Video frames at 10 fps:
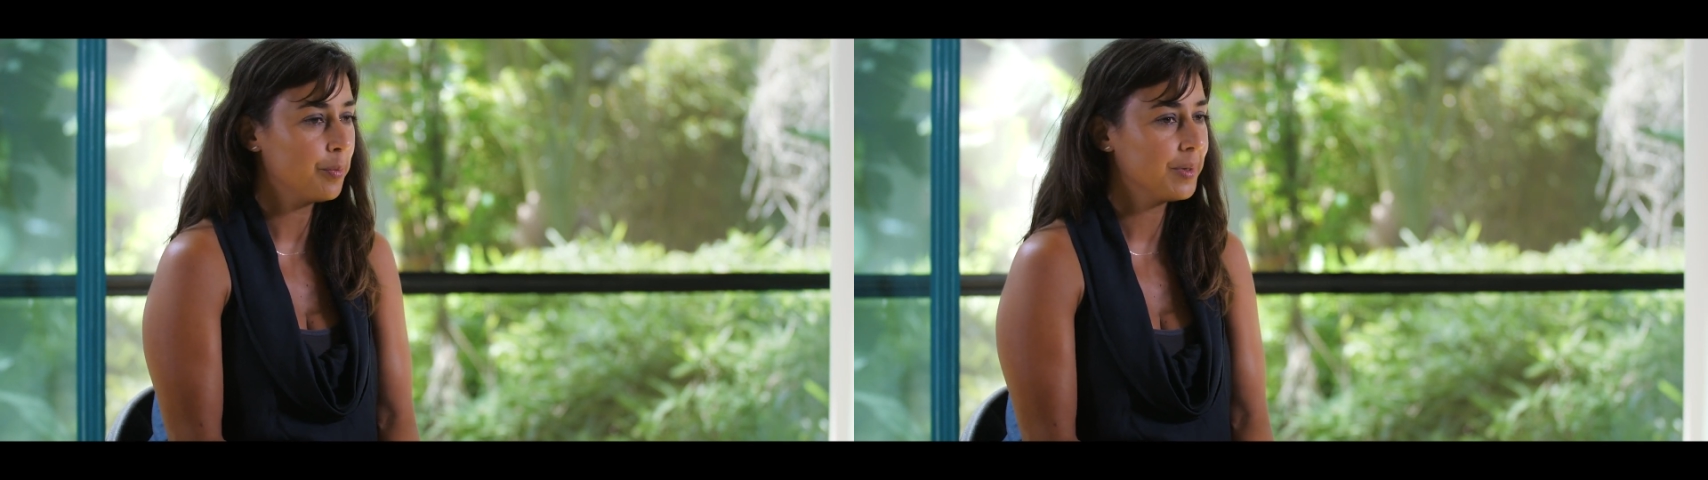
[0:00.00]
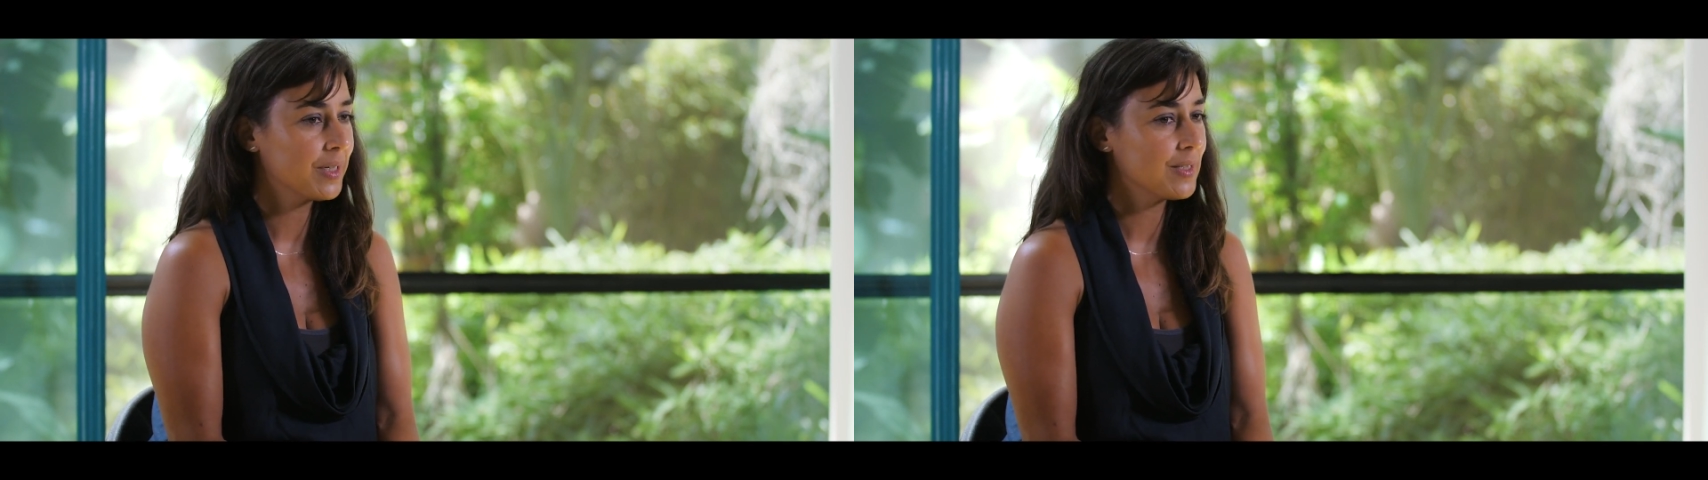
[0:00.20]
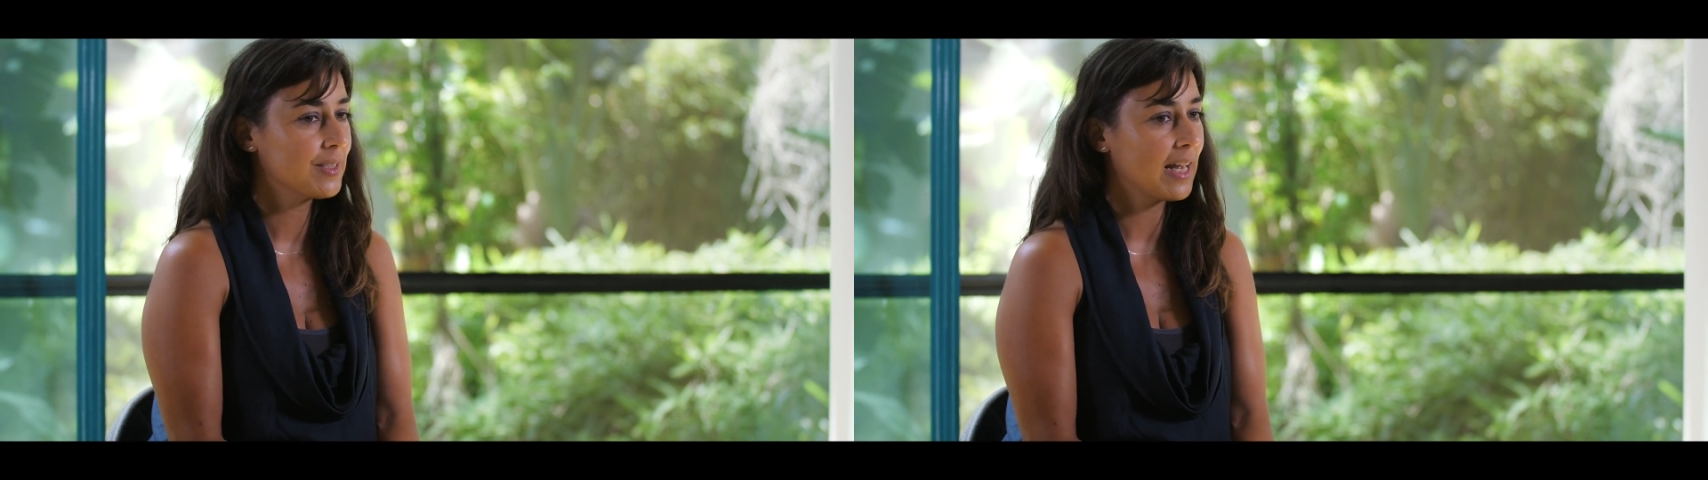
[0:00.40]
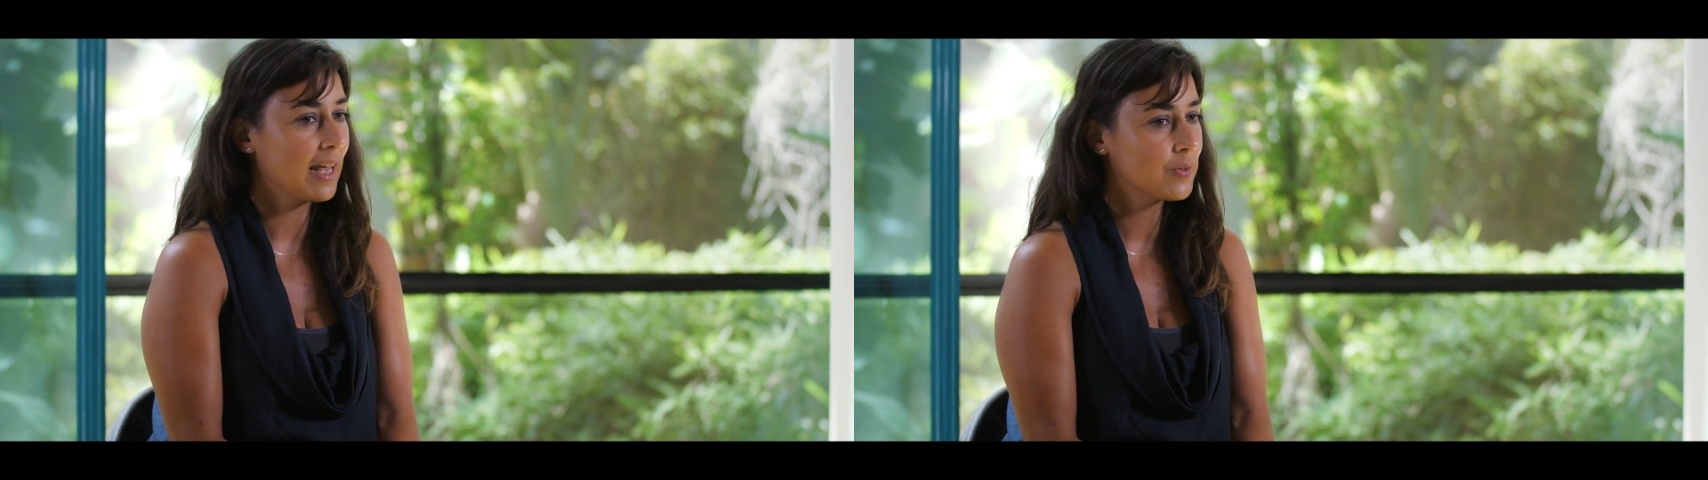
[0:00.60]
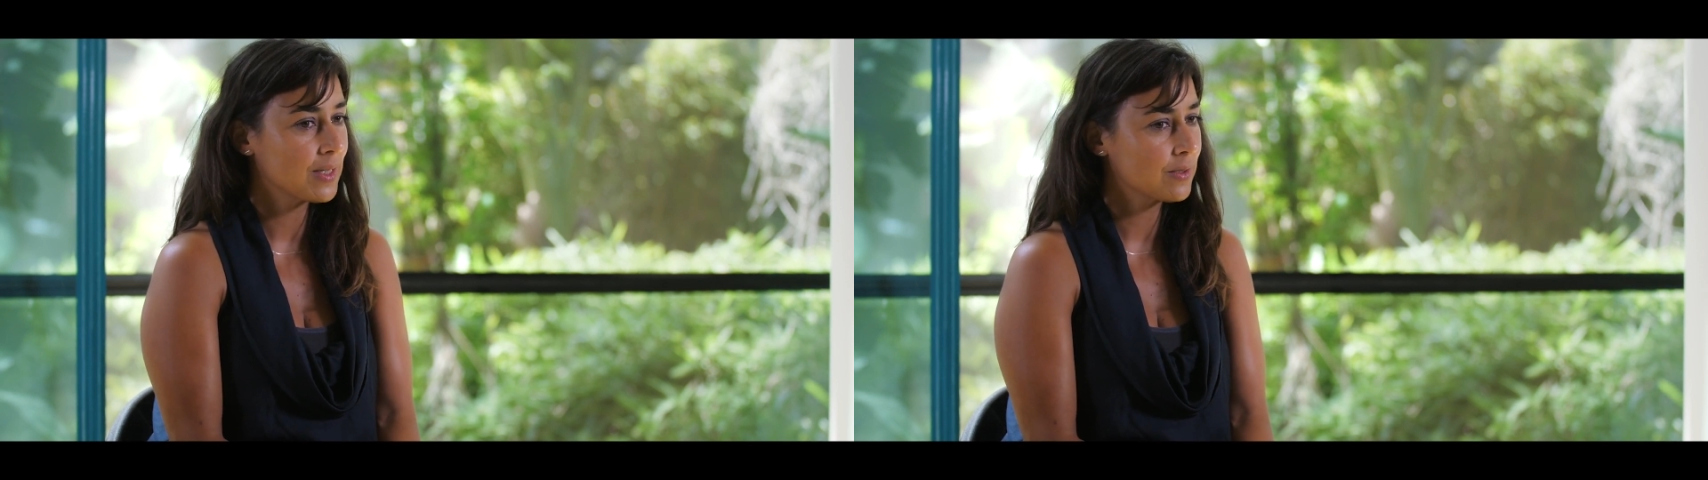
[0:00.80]
because it
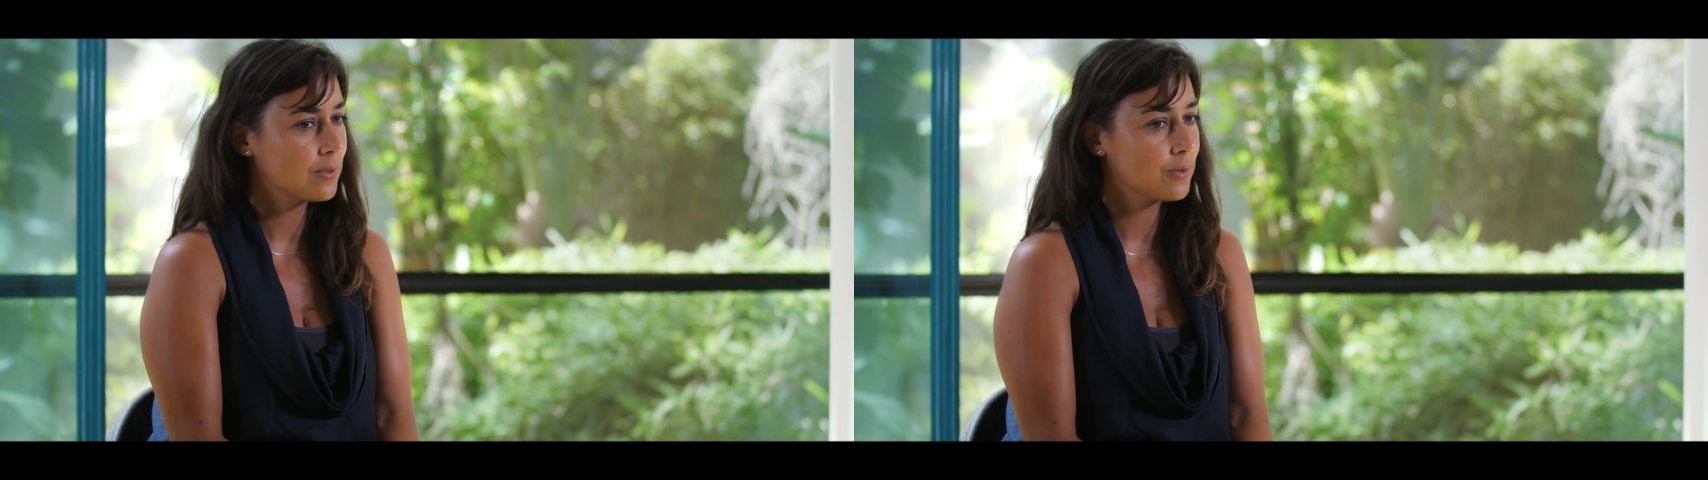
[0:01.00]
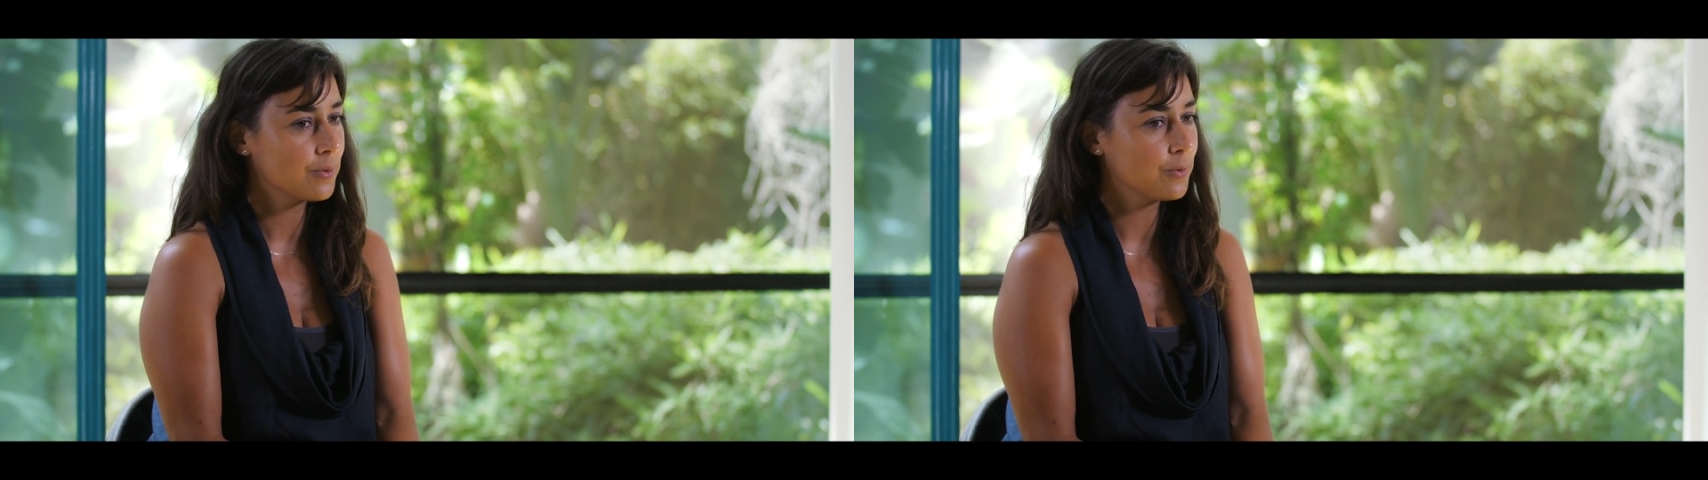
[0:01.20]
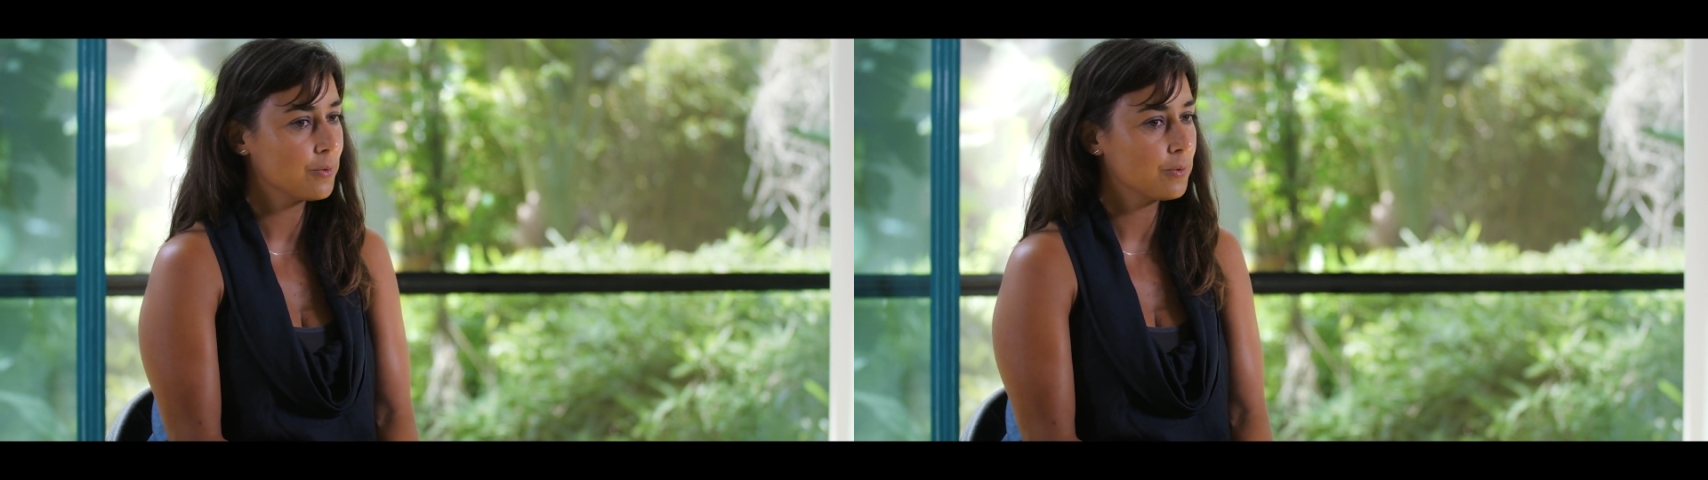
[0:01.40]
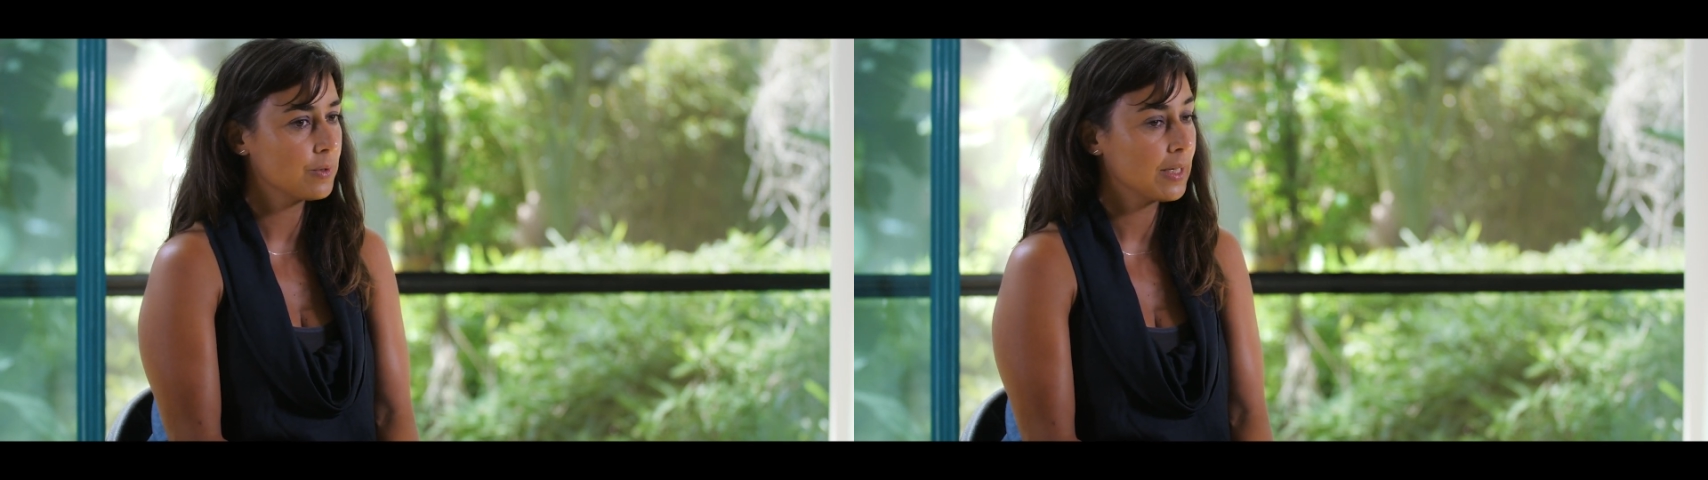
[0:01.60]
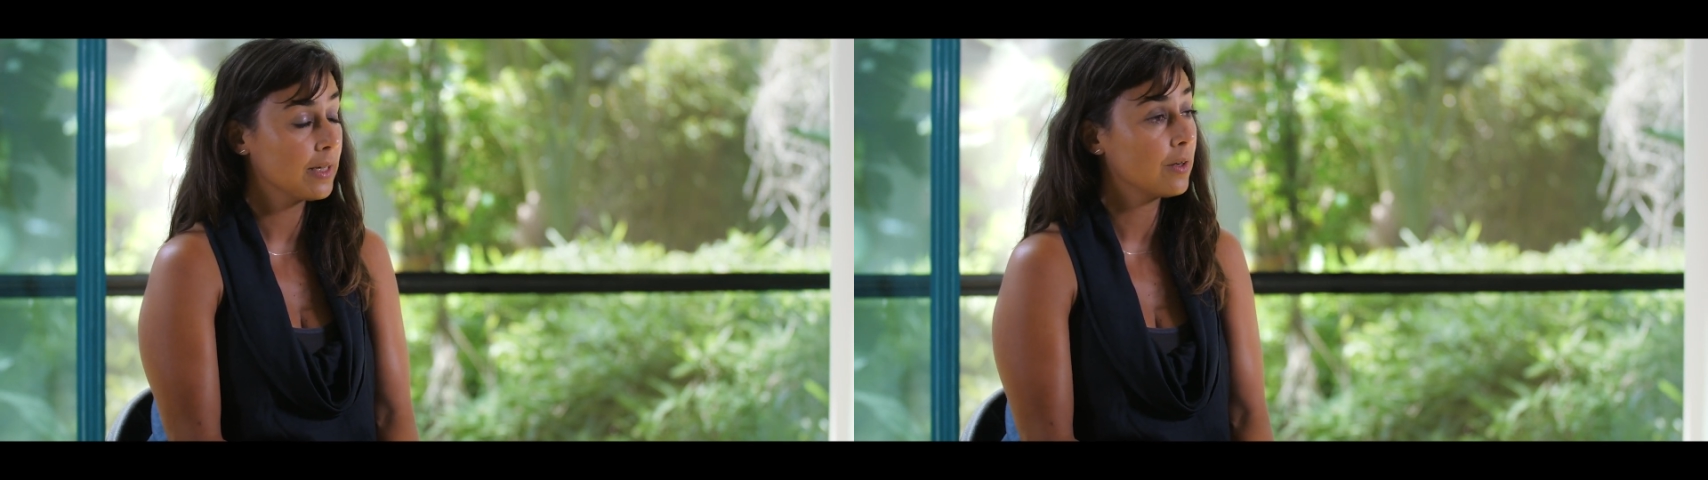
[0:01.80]
allows us
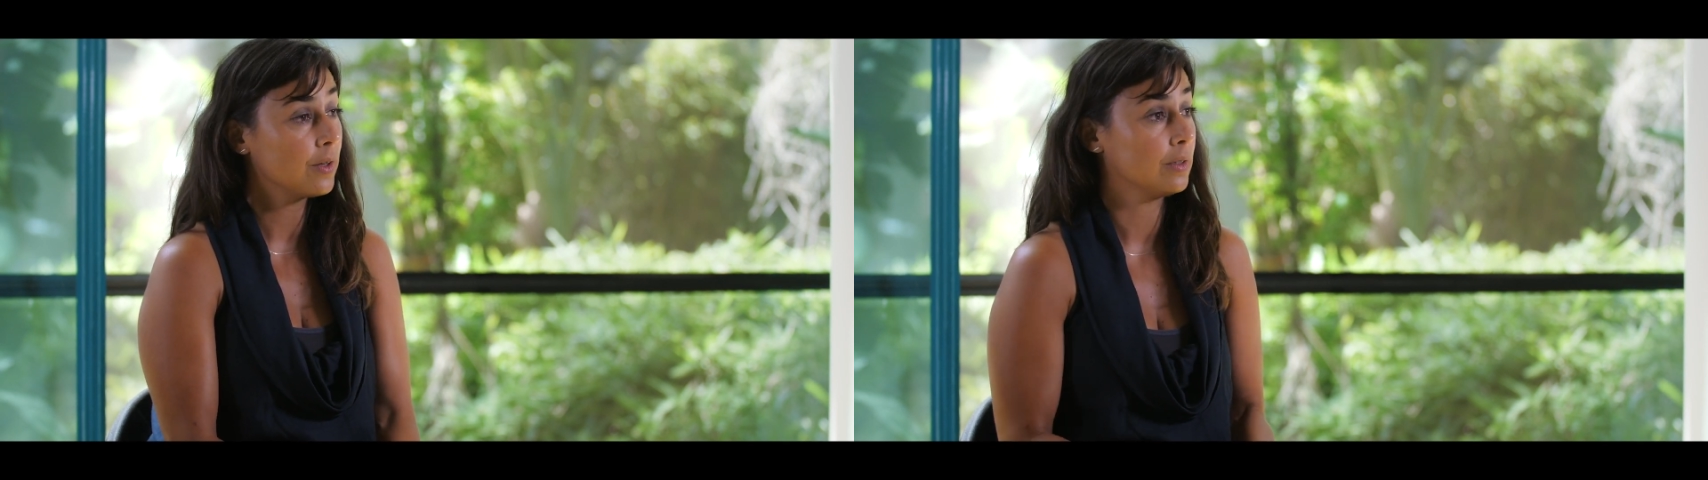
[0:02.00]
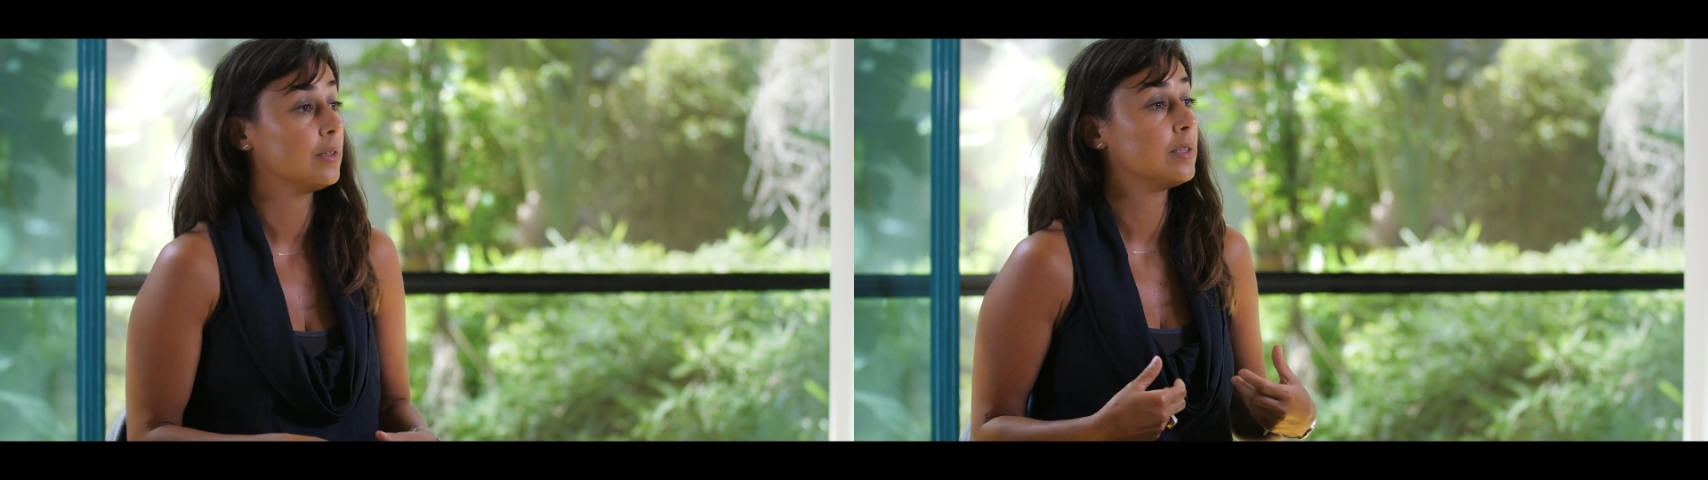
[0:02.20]
to take on